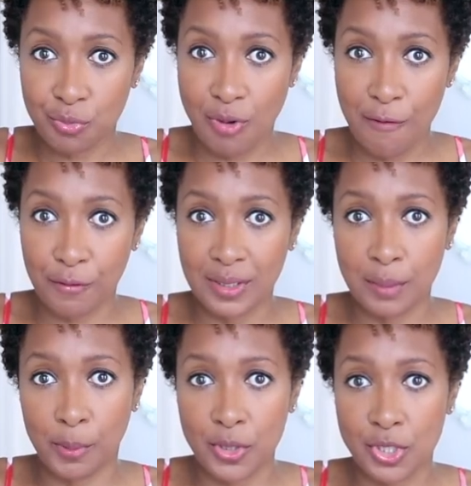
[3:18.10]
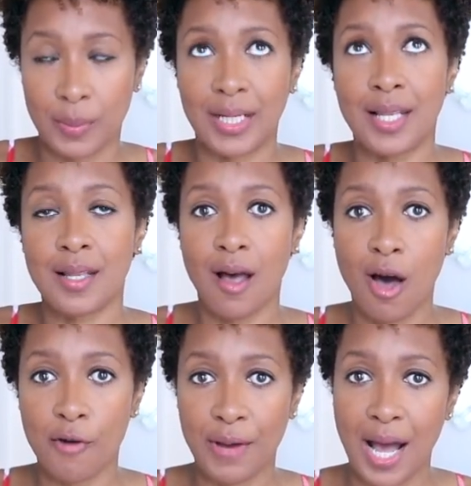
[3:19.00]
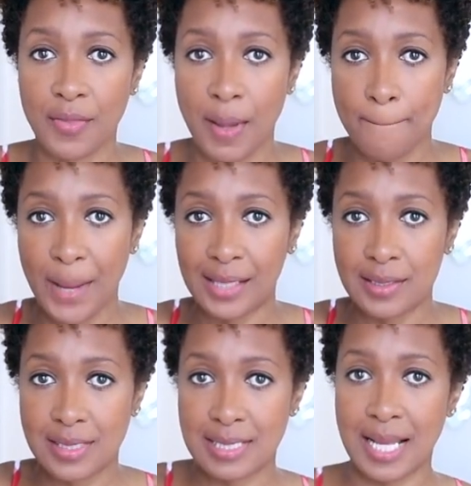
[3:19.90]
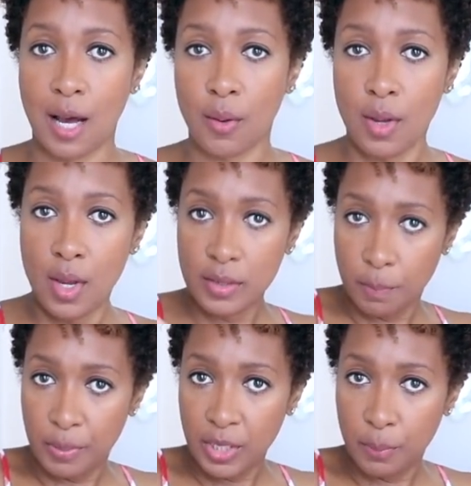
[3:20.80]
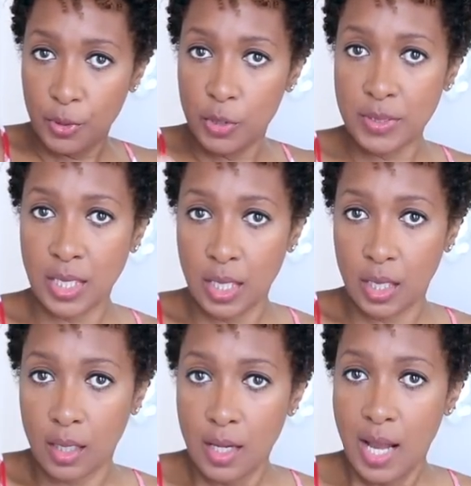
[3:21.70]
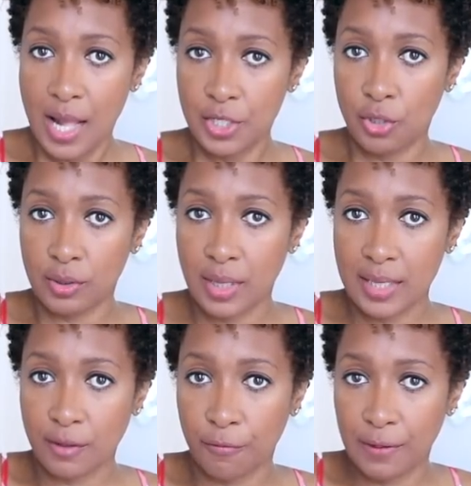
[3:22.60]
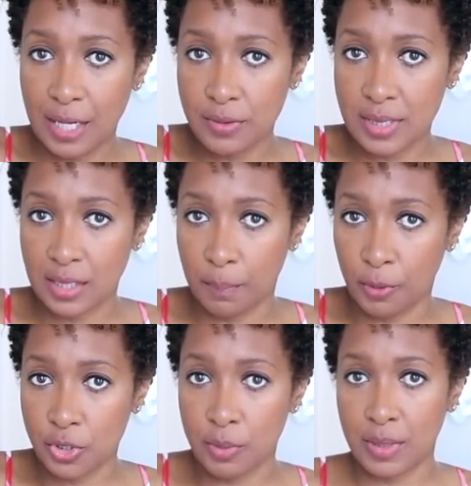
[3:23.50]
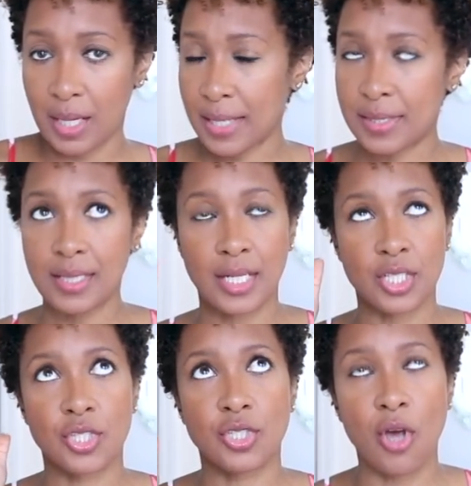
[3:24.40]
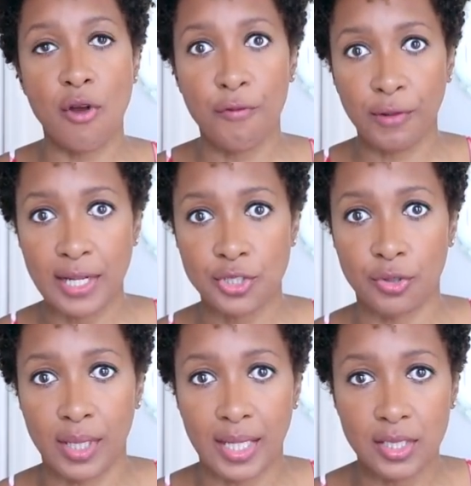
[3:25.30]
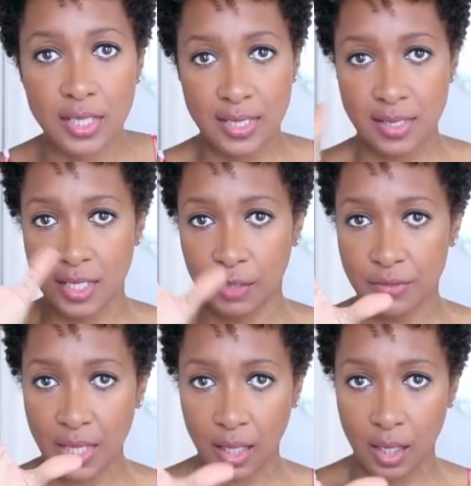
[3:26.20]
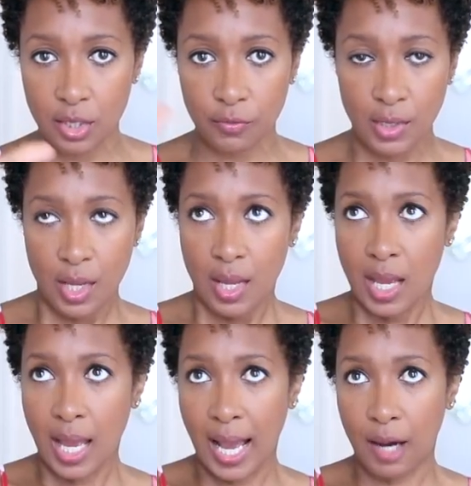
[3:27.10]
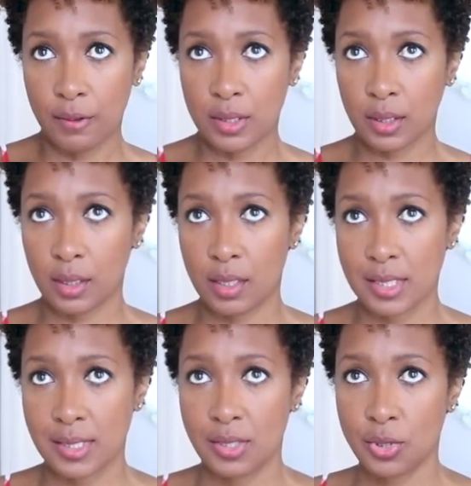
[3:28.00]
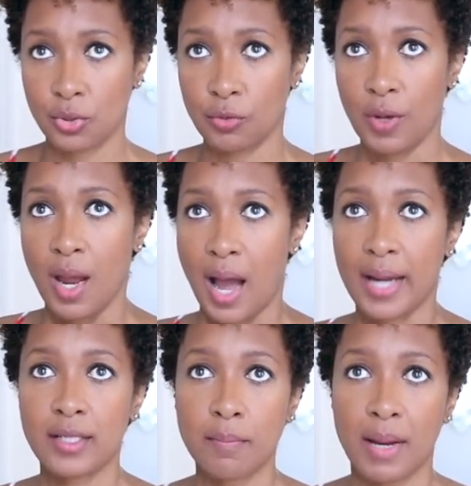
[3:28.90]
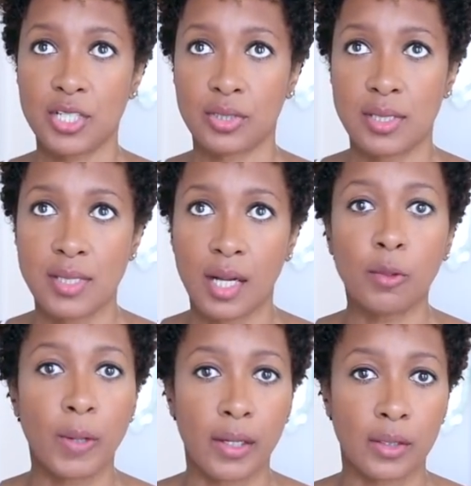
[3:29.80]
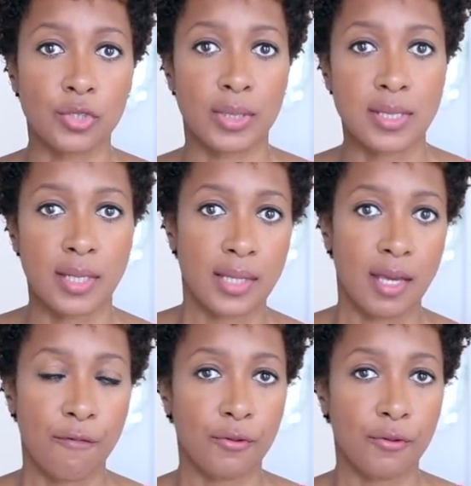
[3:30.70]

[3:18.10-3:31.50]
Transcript: got the ruffle at the bottom. And I love how that balances out the bigger boobs here and you've got like the flounce at the bottom there. I think that is so flattering and just gives that kind of hourglassy sort of, I could imagine Adele wearing a dress like that